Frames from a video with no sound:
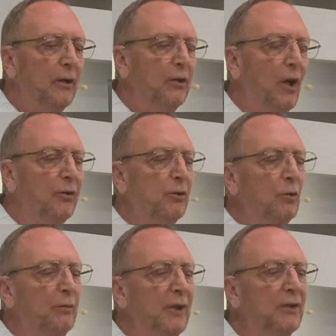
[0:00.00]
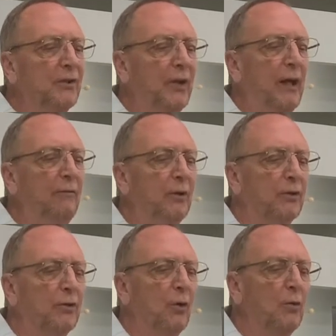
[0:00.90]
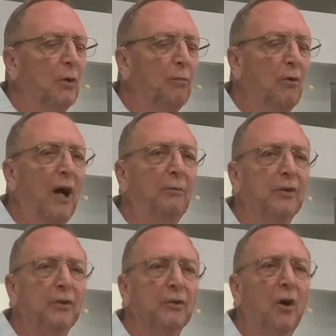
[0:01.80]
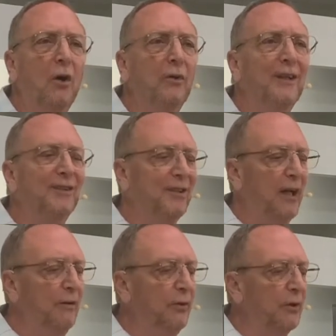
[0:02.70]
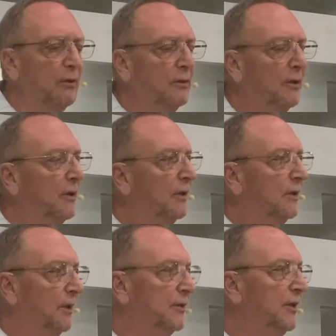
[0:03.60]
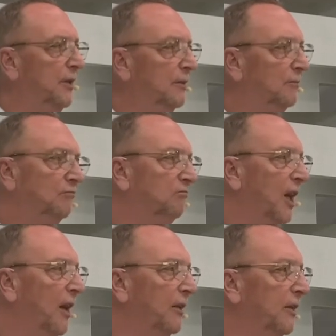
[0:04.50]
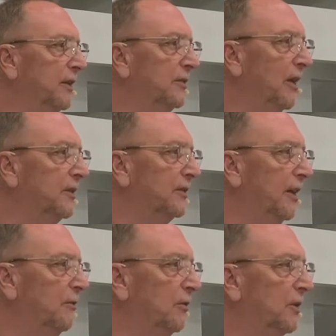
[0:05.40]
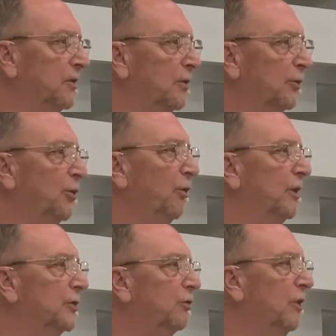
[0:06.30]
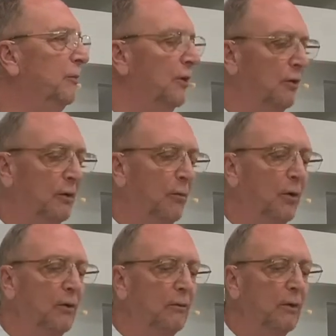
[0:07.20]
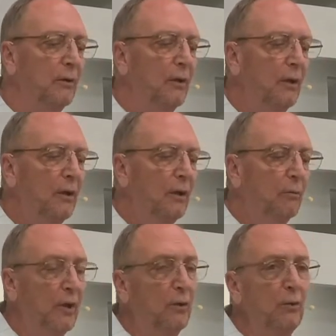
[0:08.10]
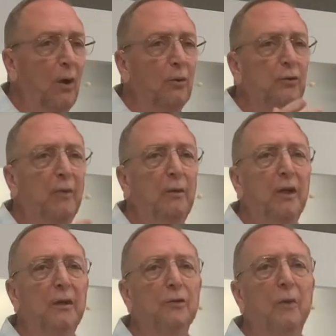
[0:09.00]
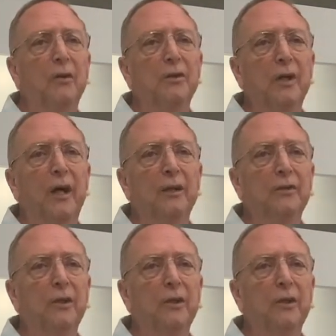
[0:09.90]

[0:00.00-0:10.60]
Yeshua means savior, so Barabbas is called a savior. Is he? Hardly, he's not a savior. He's a notorious criminal and a murderer. But who knows, maybe in his mother's eyes he